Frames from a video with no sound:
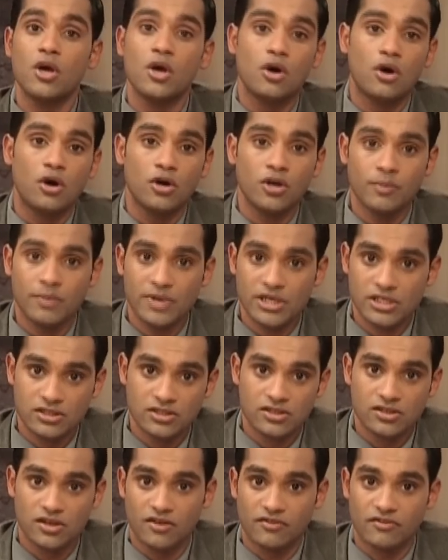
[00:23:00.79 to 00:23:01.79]
occupation
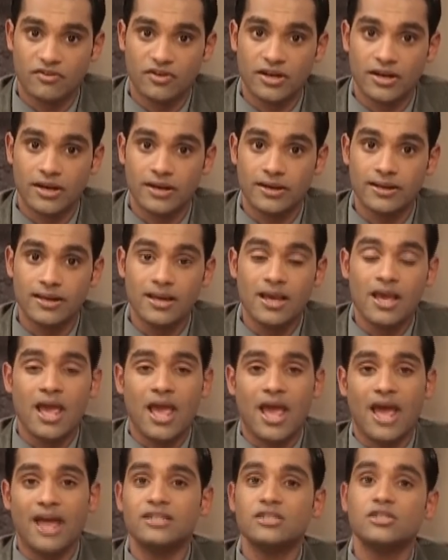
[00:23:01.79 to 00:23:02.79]
certificate.
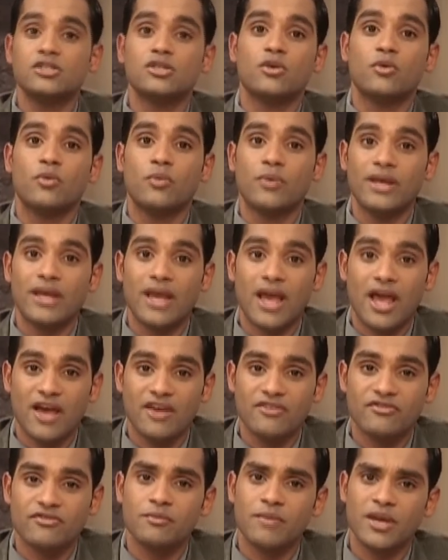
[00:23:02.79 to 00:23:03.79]
And we
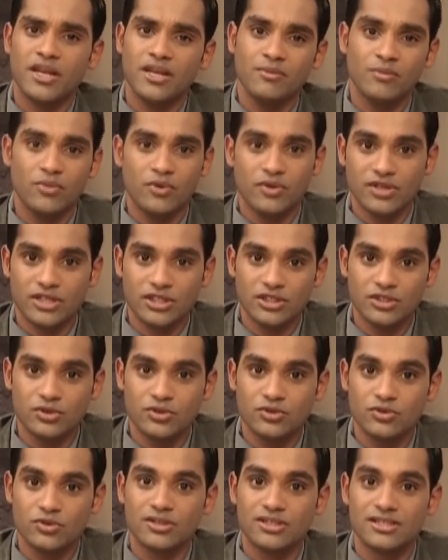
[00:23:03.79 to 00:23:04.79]
have many more issues
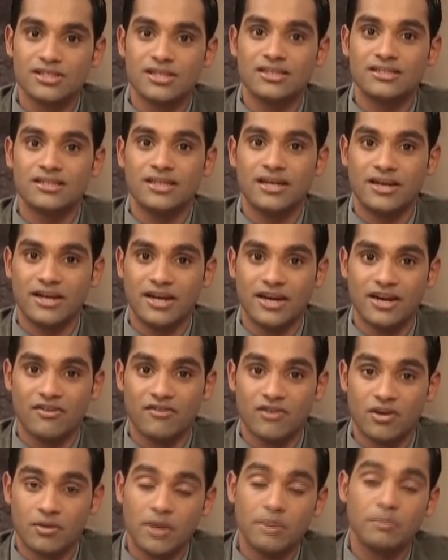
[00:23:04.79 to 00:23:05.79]
to discuss in
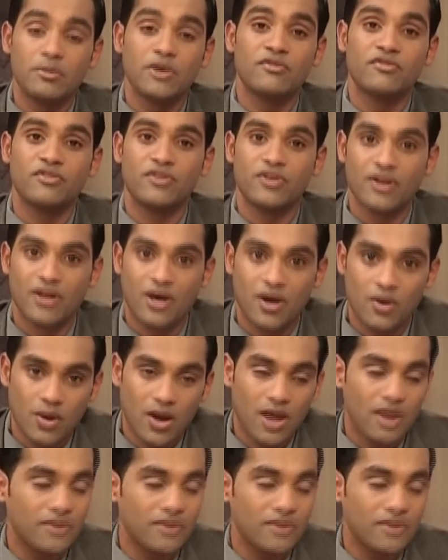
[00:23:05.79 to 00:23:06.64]
redevelopment. But for now, I